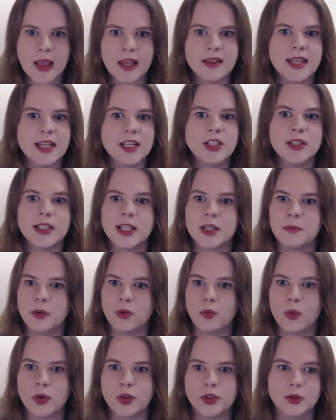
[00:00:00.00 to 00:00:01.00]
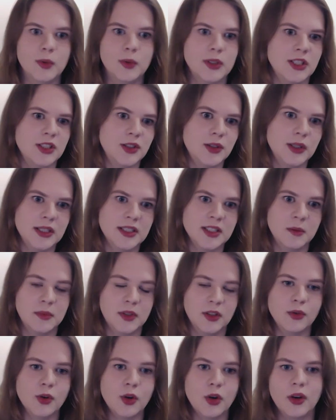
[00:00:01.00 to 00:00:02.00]
Then you can be warned when you're doing
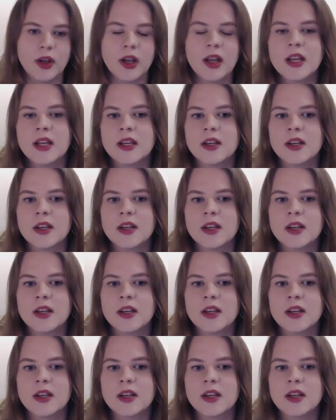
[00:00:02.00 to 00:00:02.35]
something wrong.